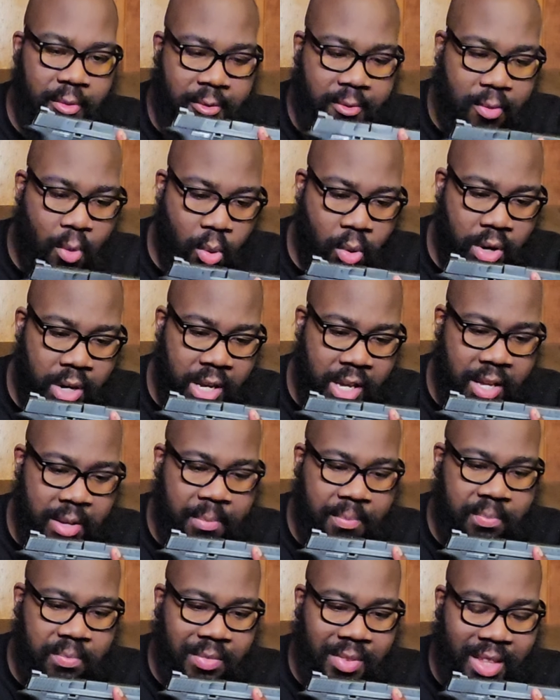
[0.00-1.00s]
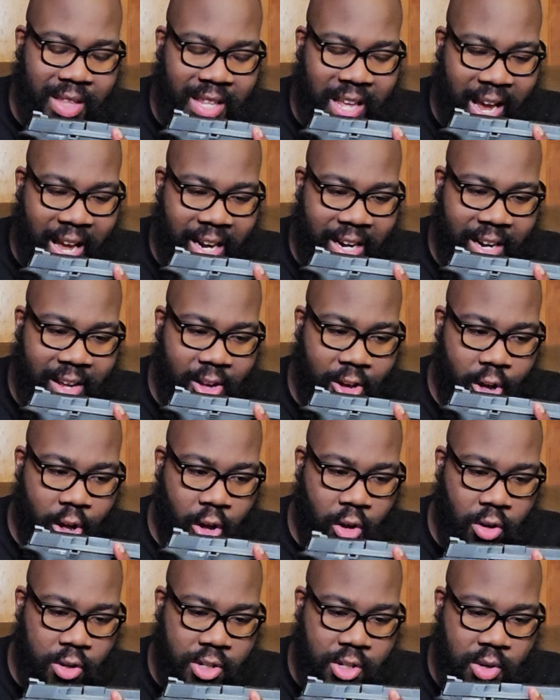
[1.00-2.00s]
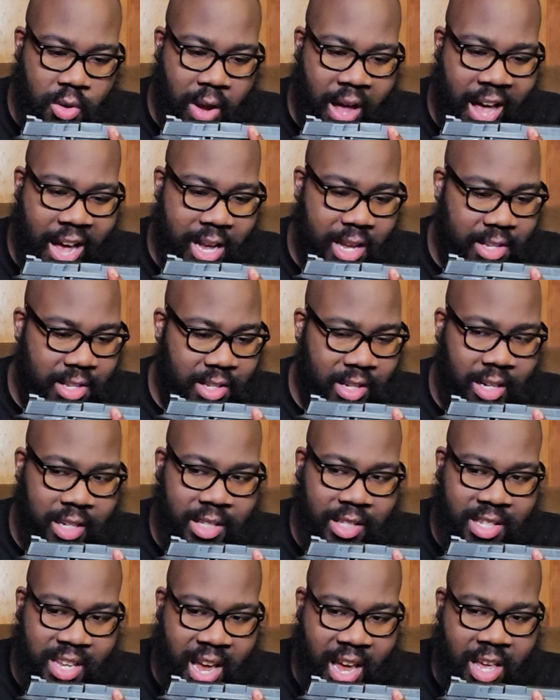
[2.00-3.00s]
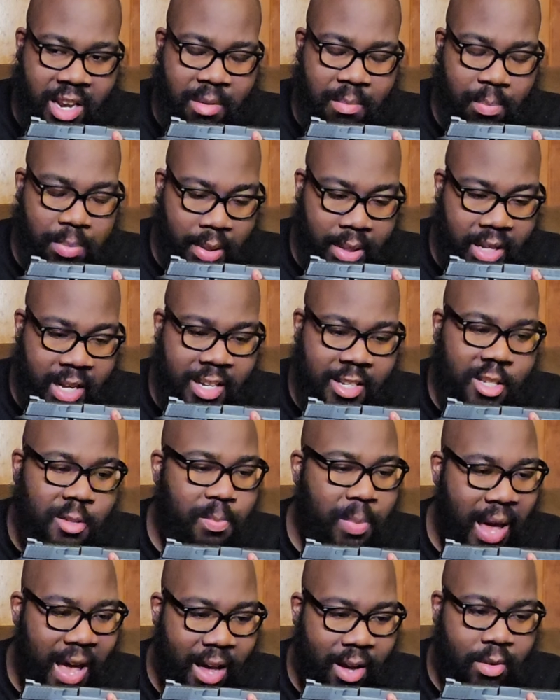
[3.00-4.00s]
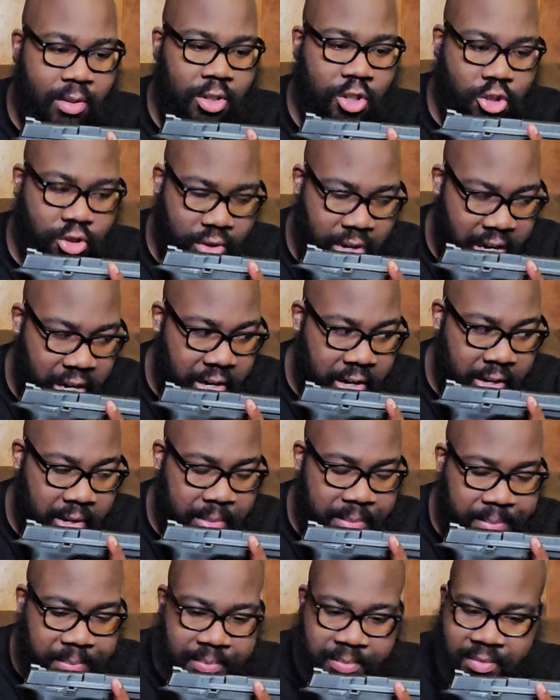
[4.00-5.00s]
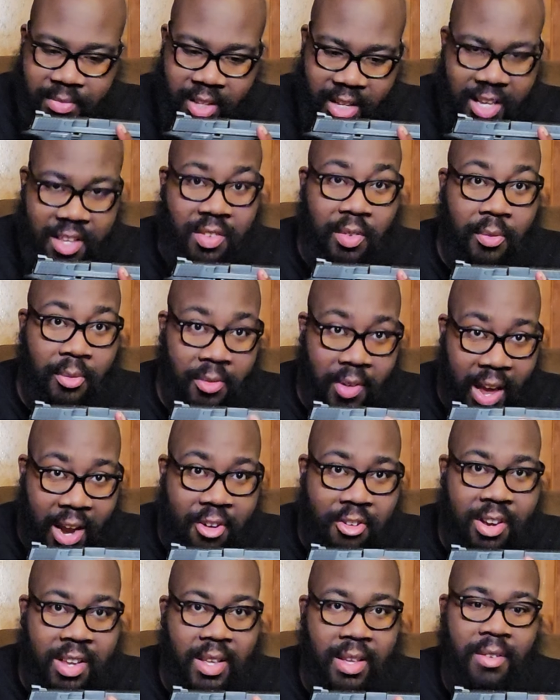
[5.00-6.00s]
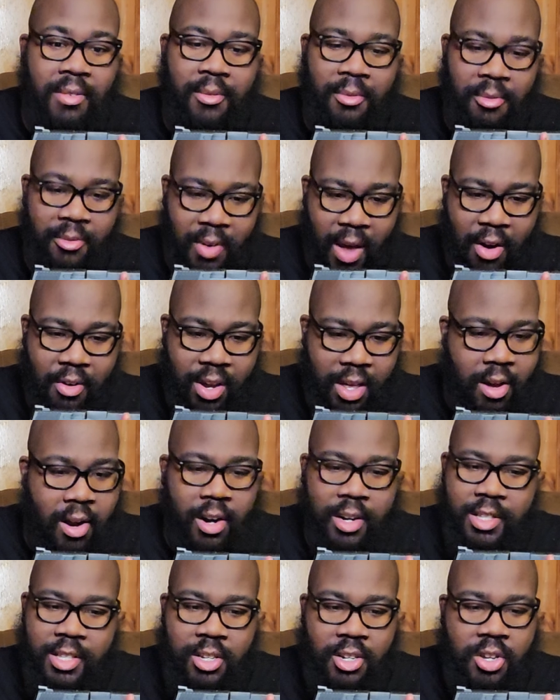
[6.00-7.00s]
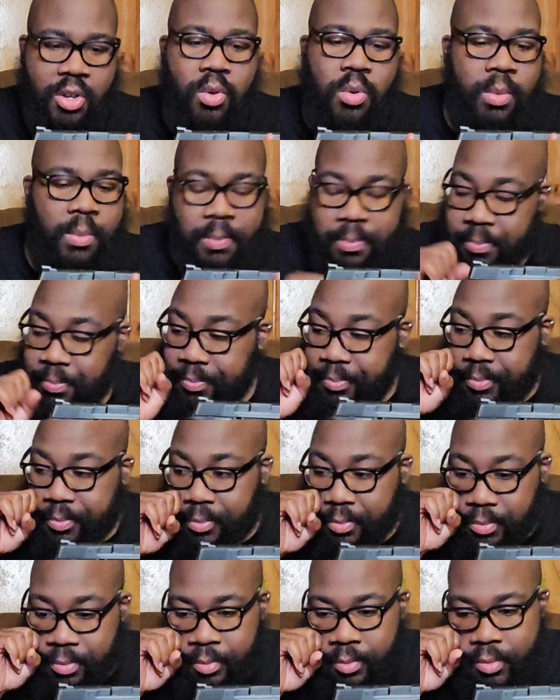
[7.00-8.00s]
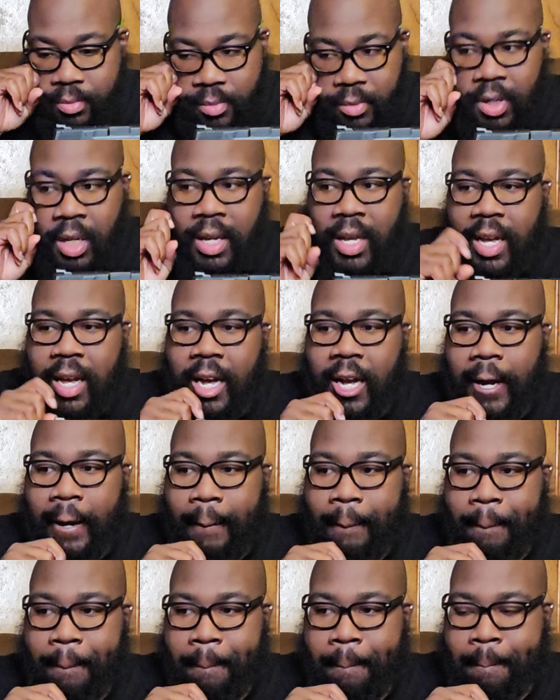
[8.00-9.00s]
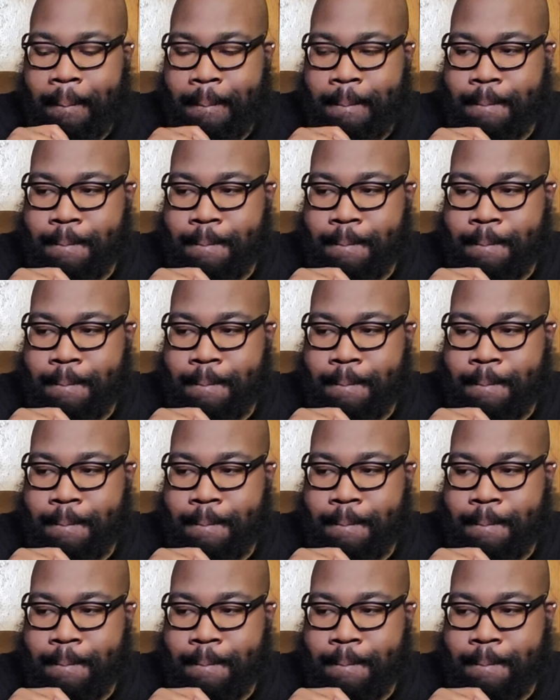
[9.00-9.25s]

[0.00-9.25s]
40 that also has a 10 plus pound trigger is very, very hard to do. Um,